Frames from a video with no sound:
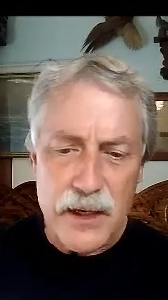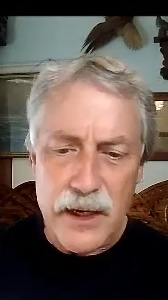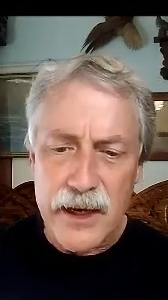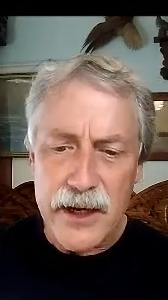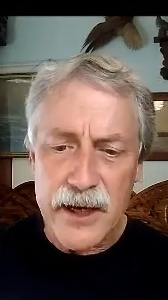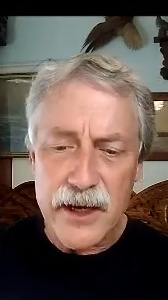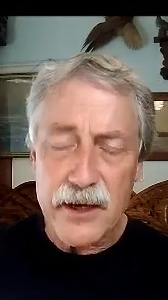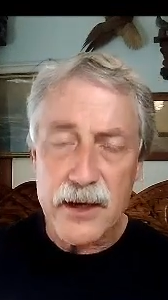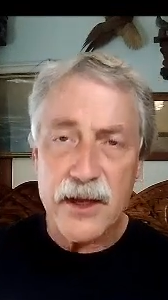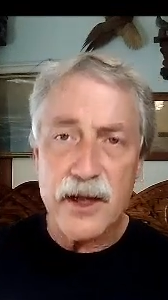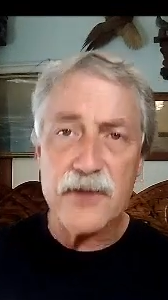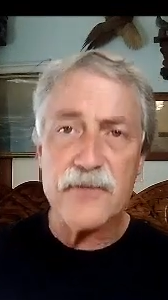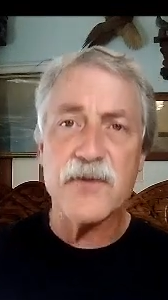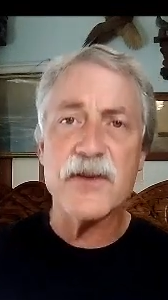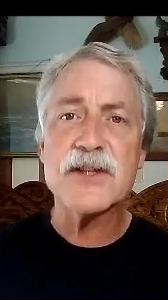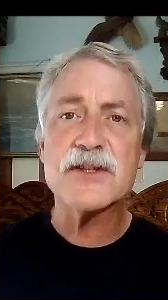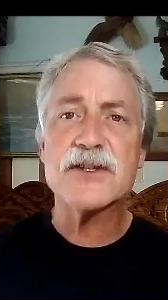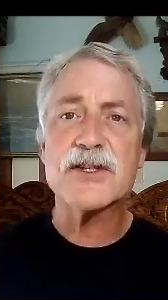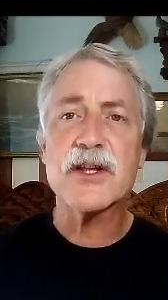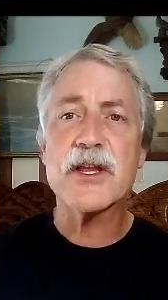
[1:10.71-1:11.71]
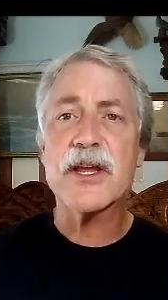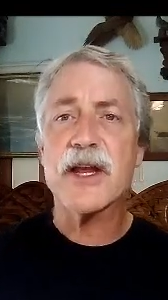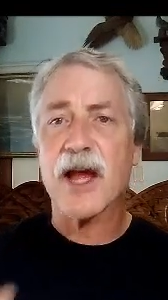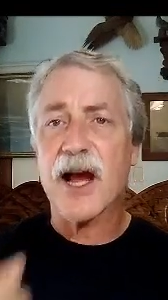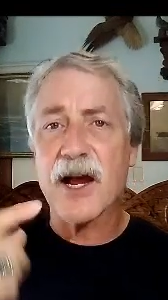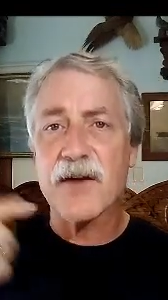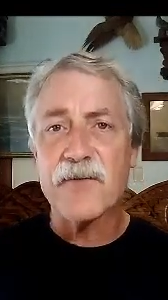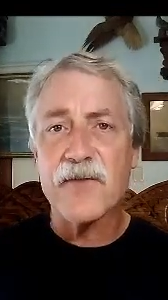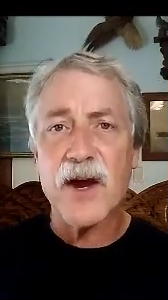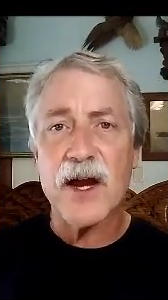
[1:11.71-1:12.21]
Uh, eventually,
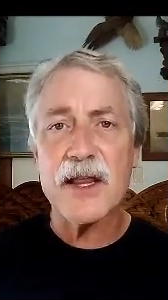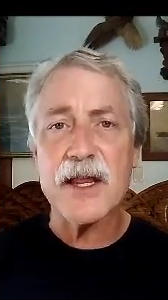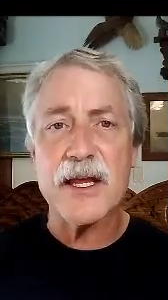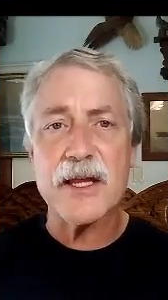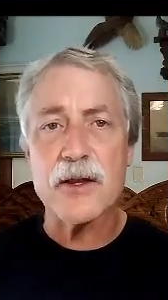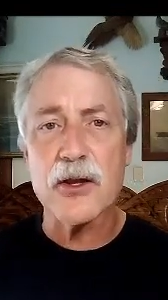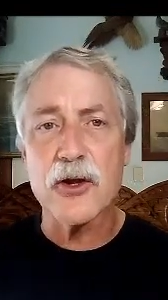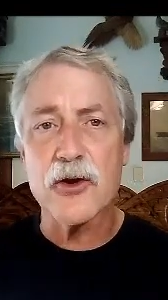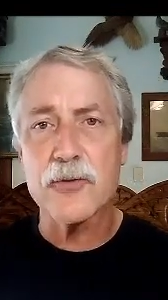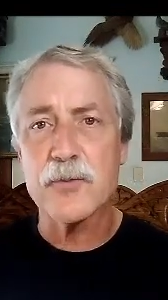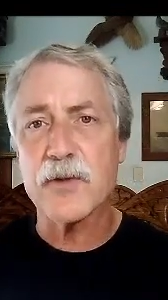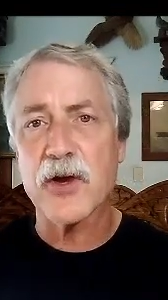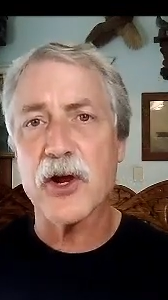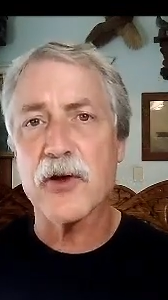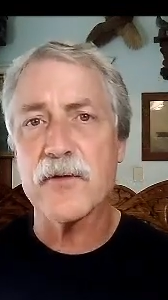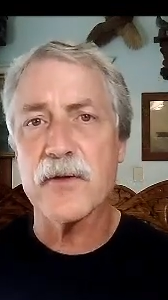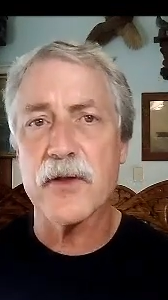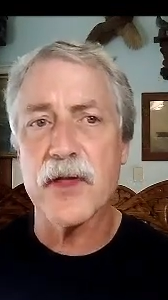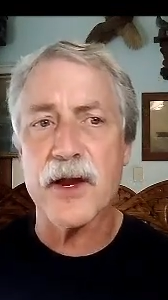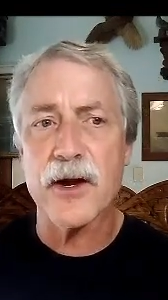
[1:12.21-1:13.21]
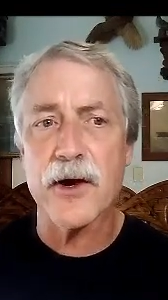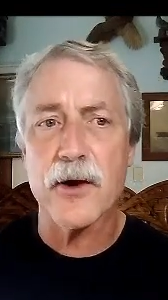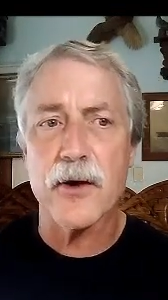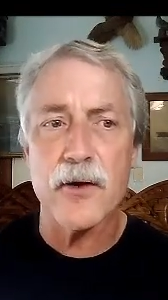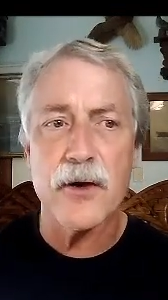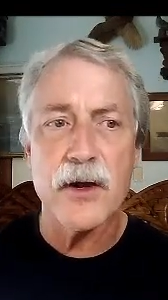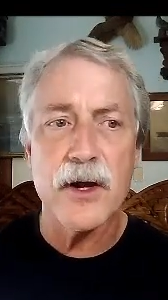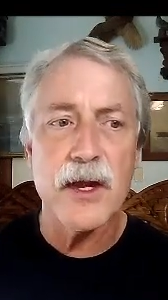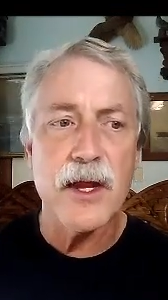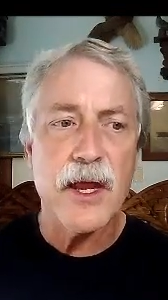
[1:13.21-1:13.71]
I finally looped over
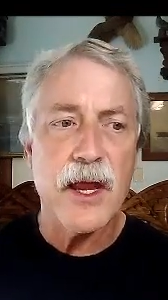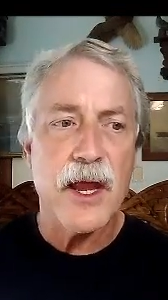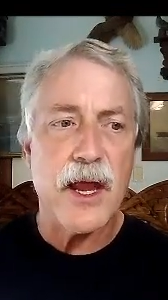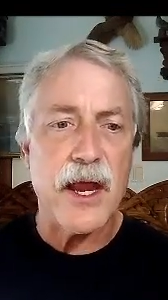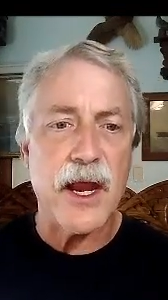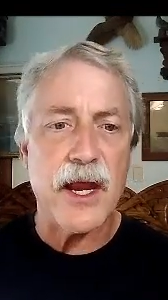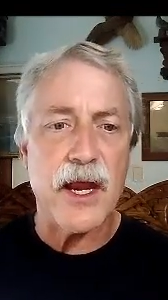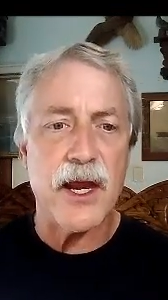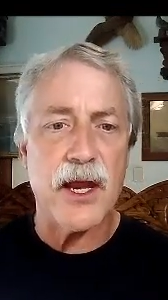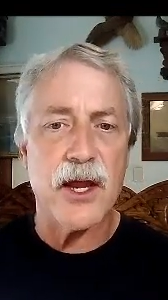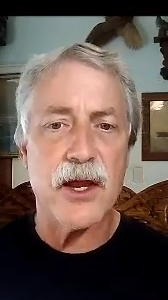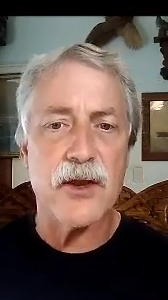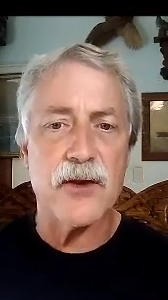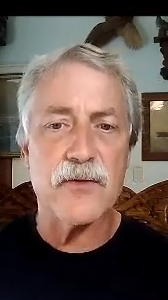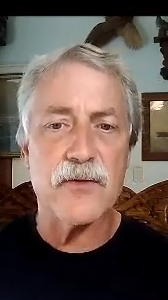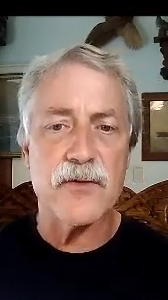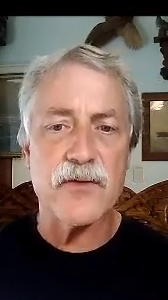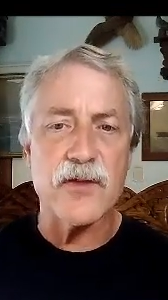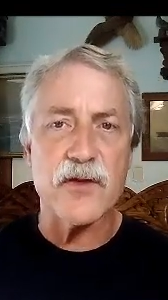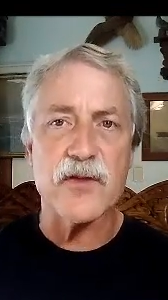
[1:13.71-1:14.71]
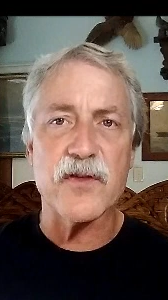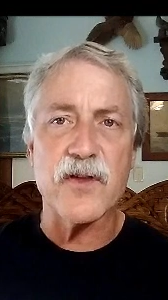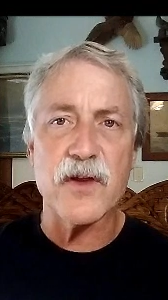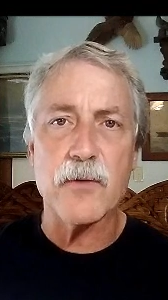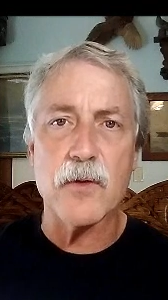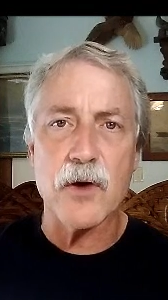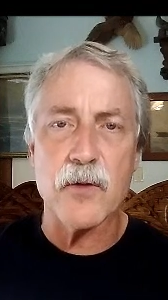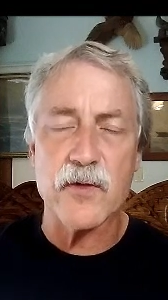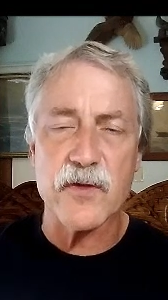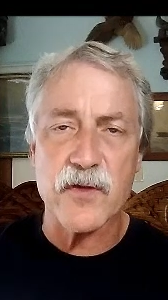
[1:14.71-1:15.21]
there and to see
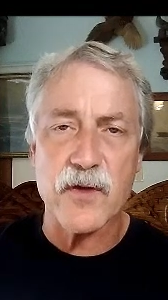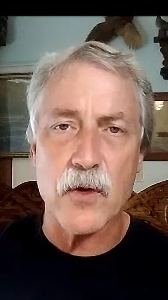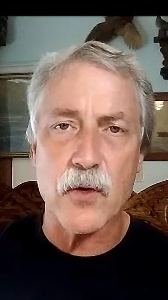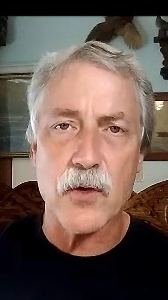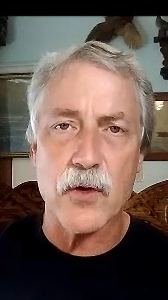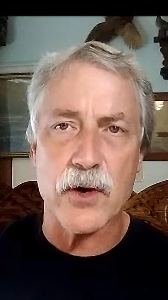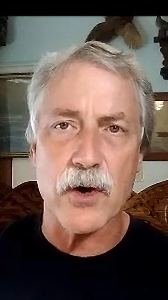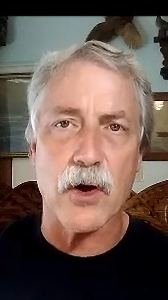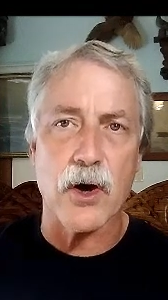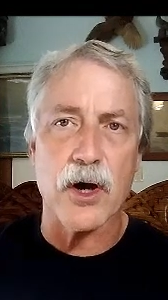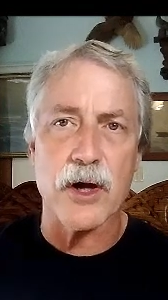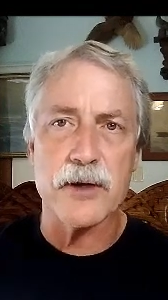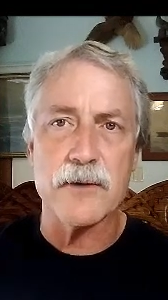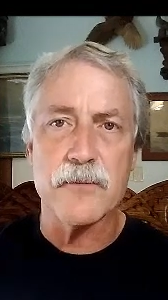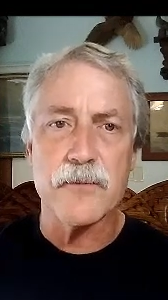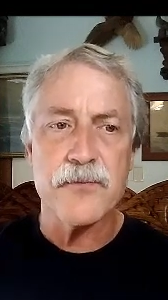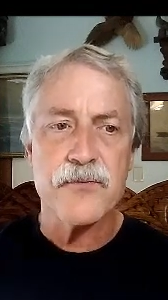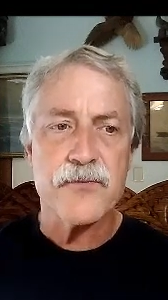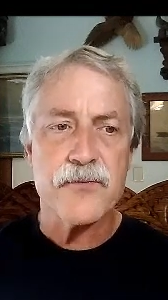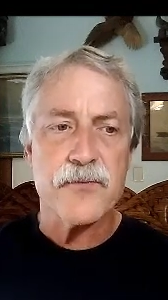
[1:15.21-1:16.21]
what was going on,